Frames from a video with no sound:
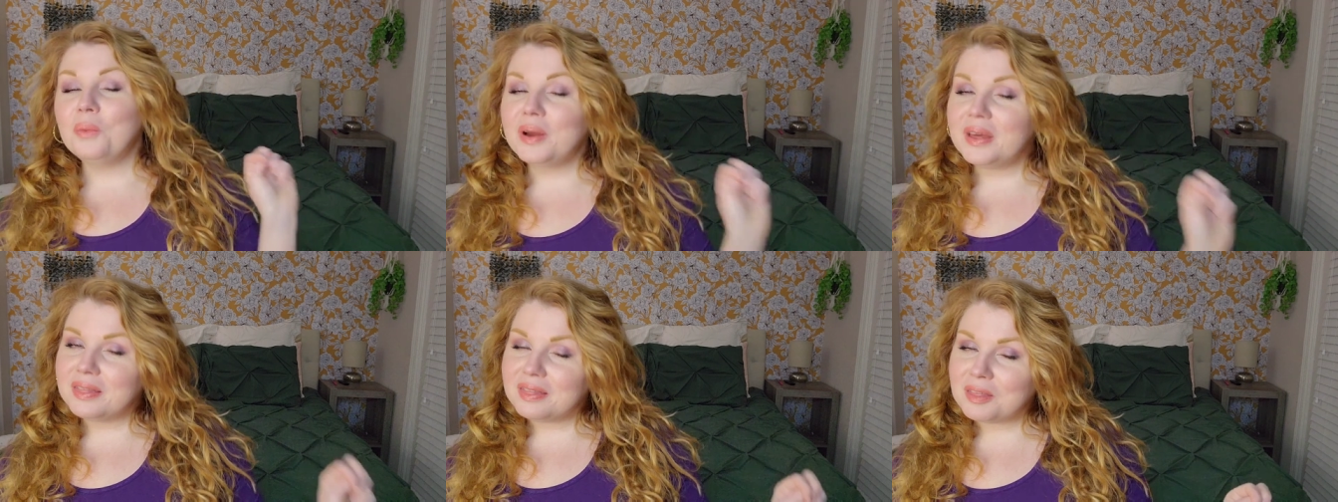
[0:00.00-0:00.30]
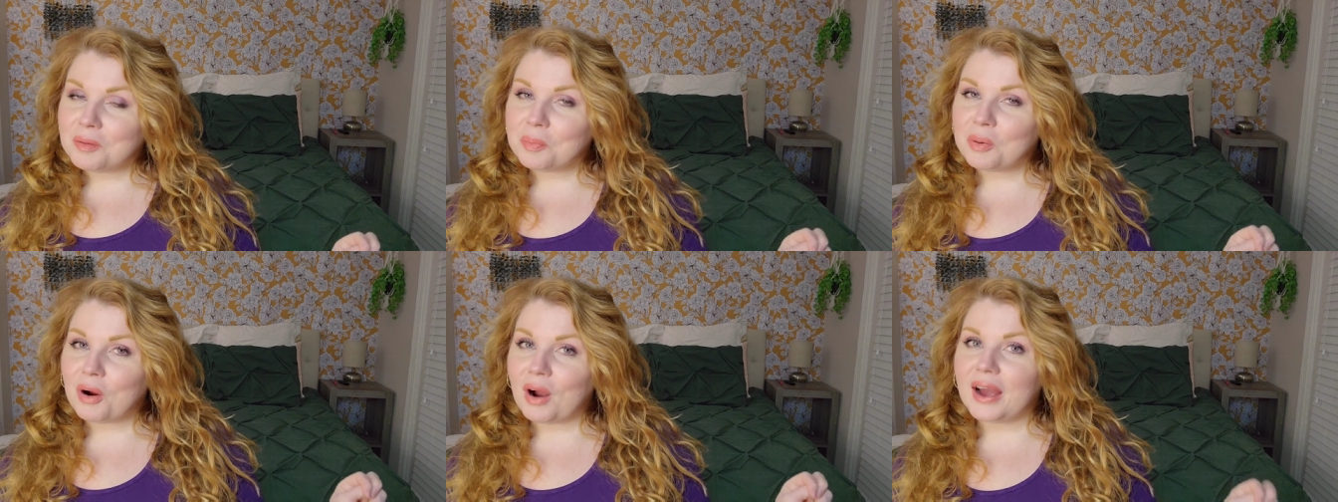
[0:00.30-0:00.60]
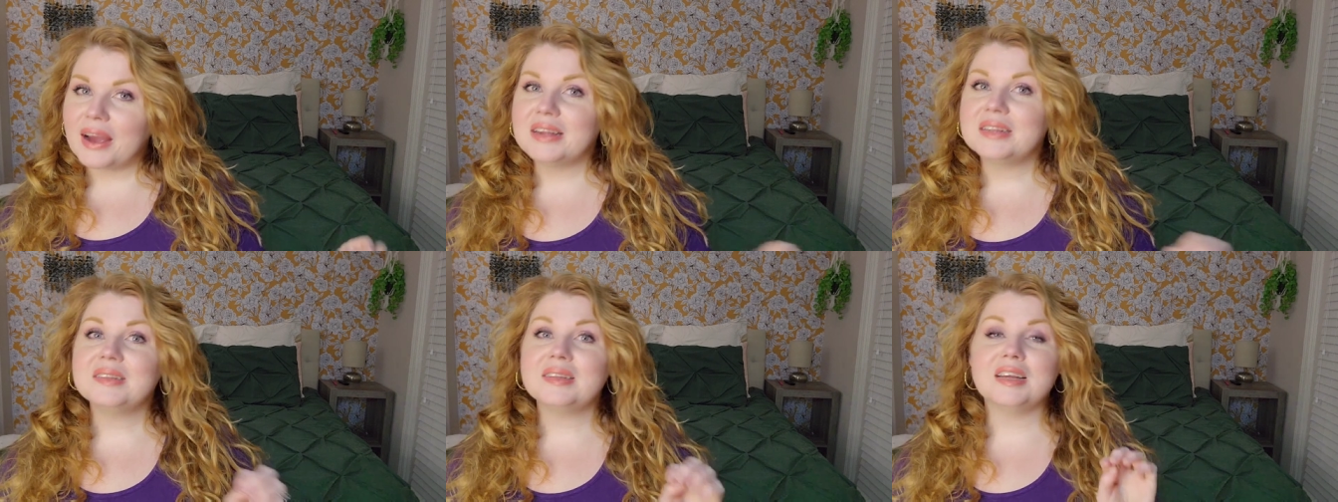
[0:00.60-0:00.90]
with the
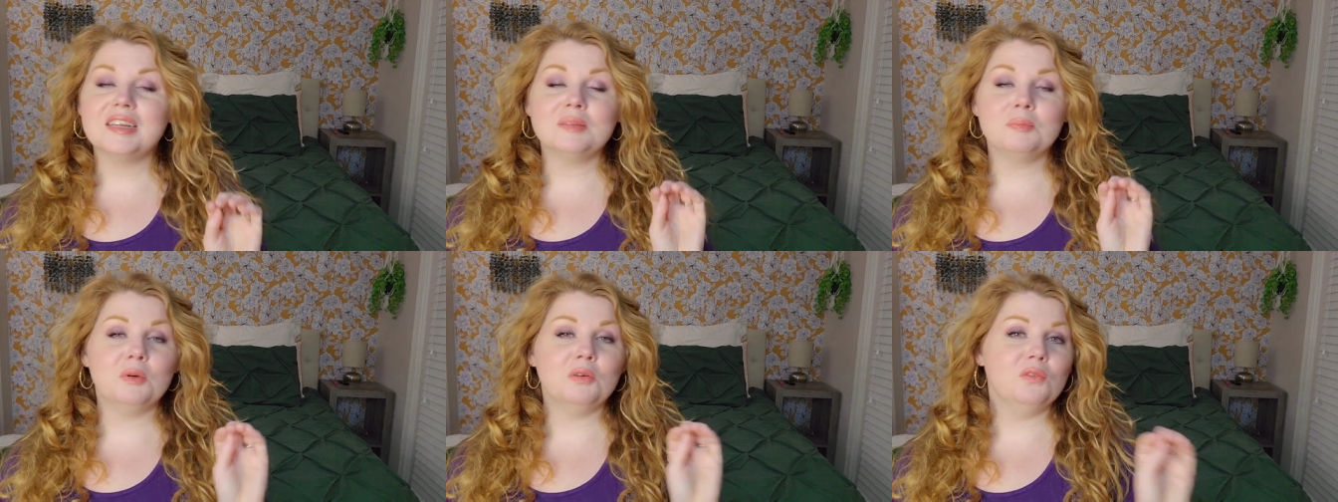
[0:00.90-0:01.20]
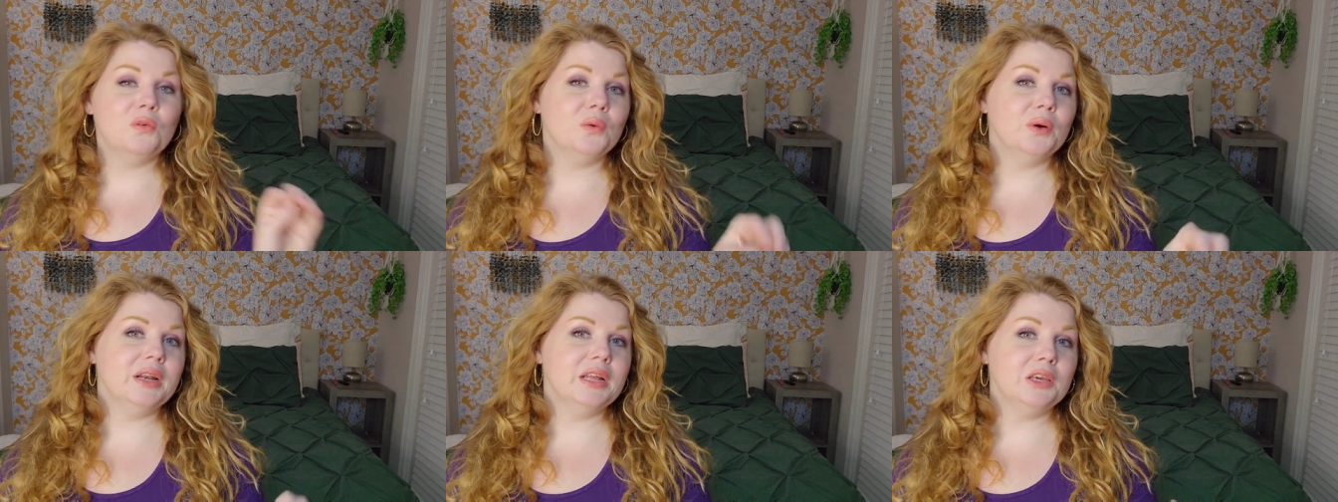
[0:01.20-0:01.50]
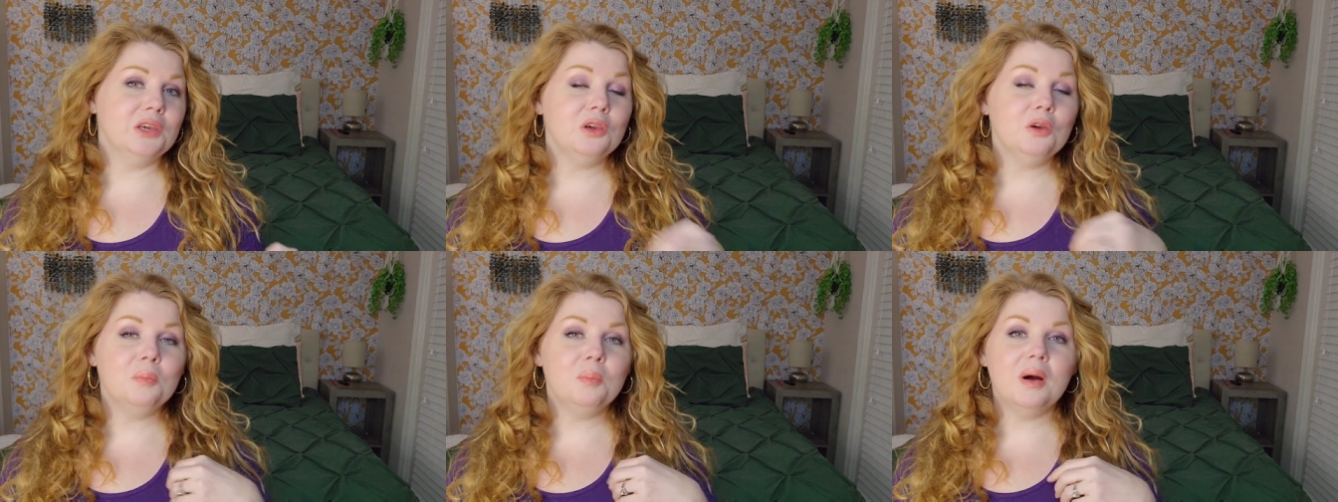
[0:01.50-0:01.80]
price, that's before
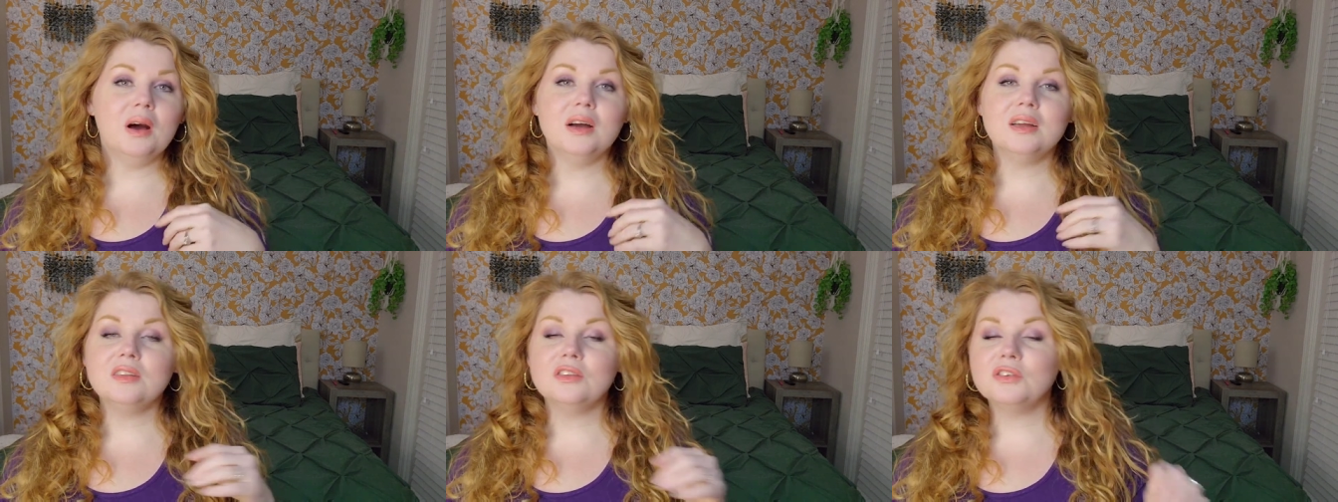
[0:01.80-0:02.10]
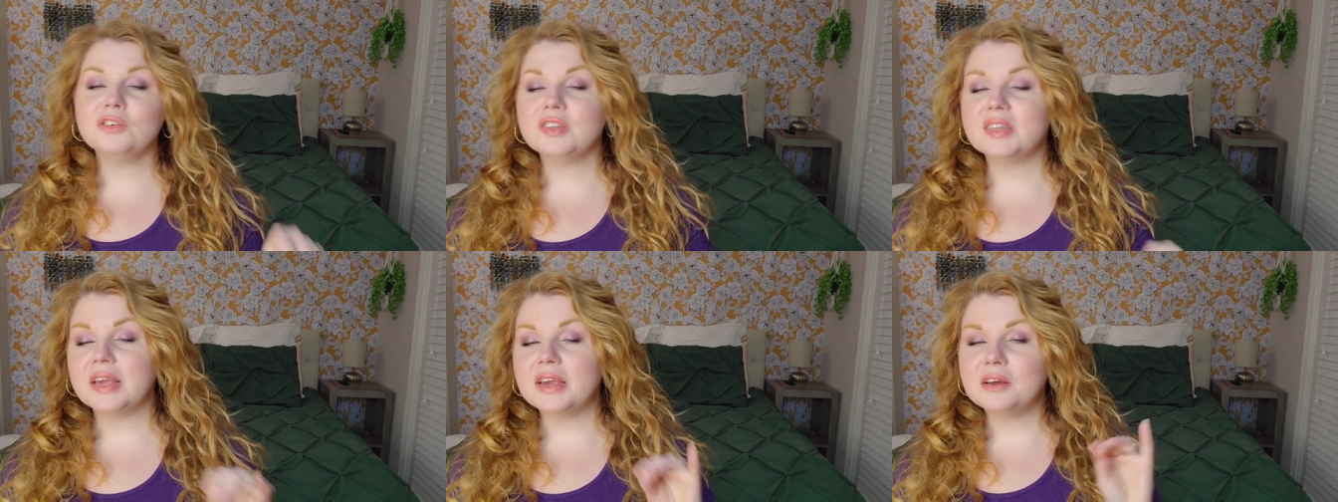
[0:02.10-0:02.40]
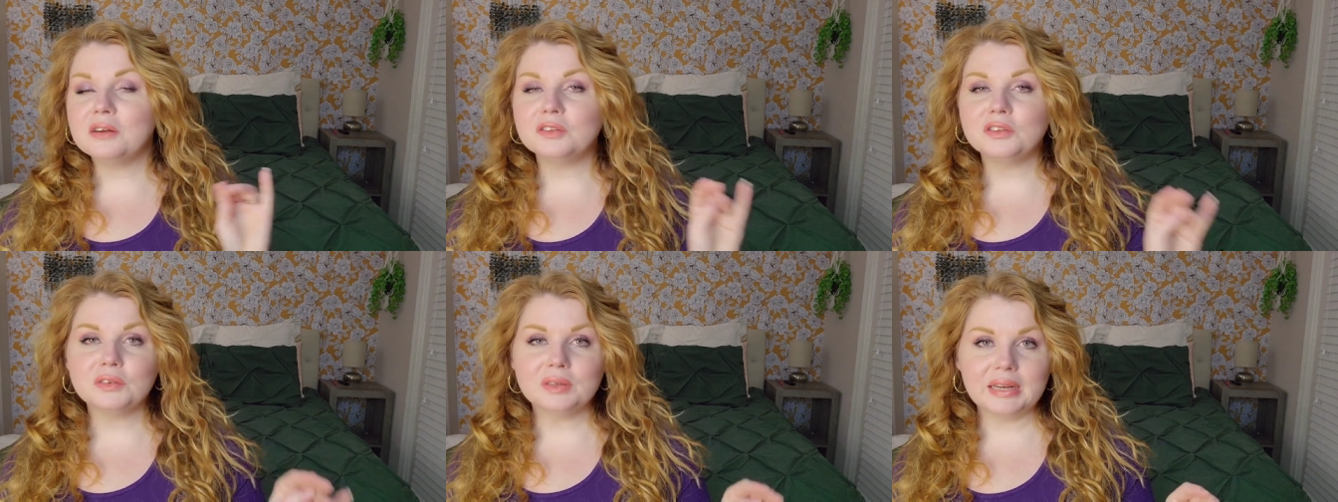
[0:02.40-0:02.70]
any coupons or
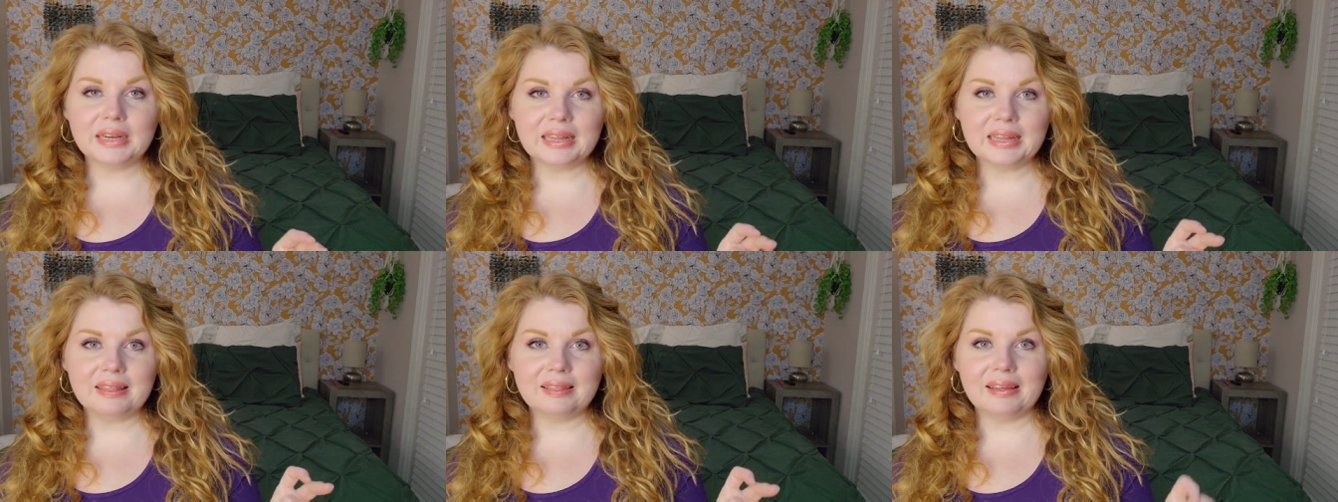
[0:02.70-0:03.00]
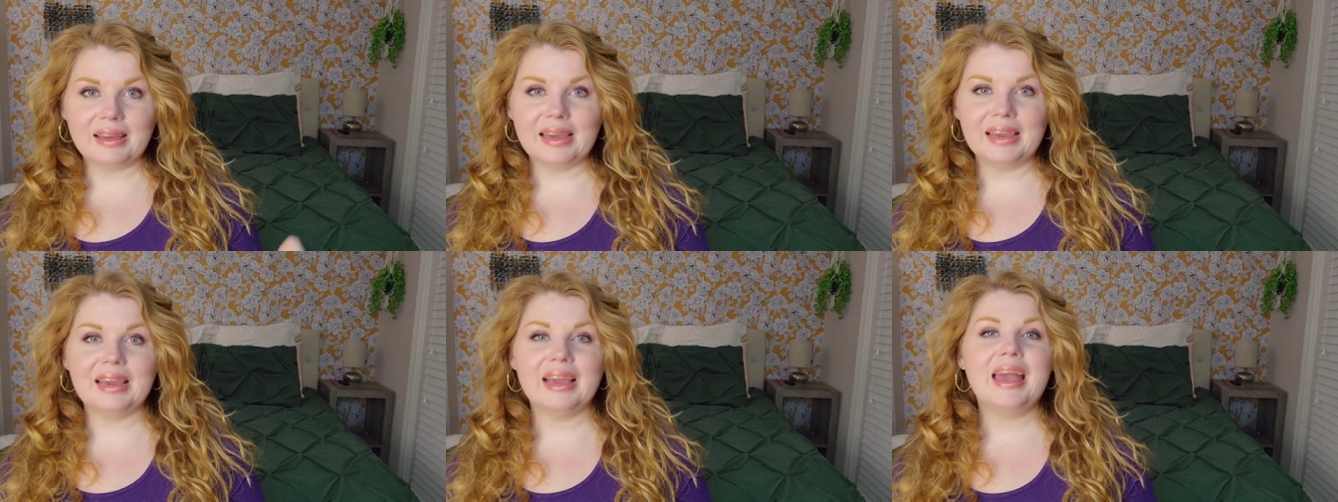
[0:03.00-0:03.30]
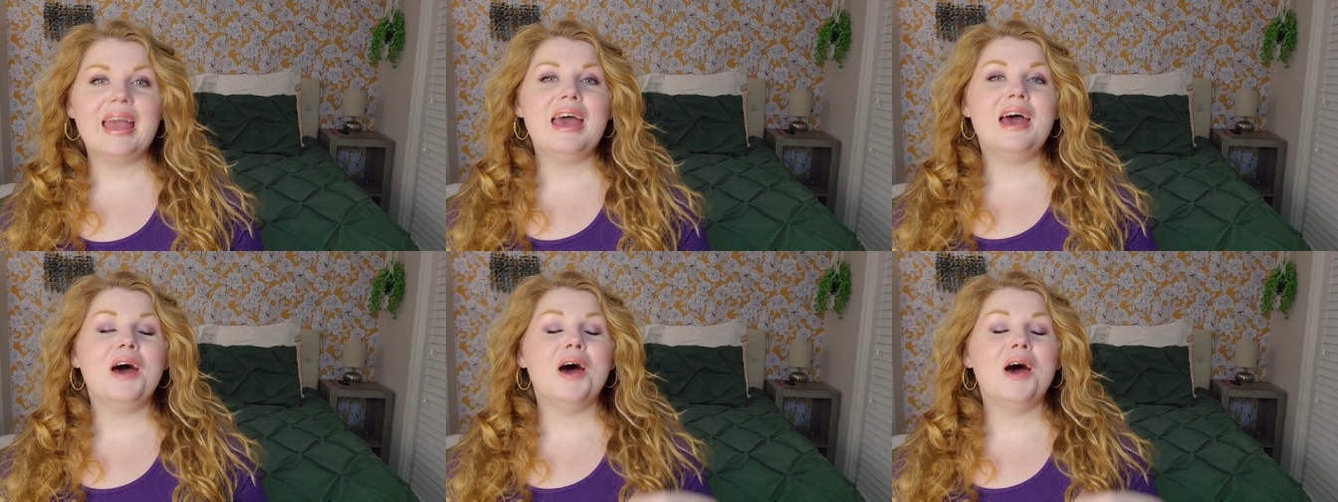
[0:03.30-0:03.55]
sales or anything.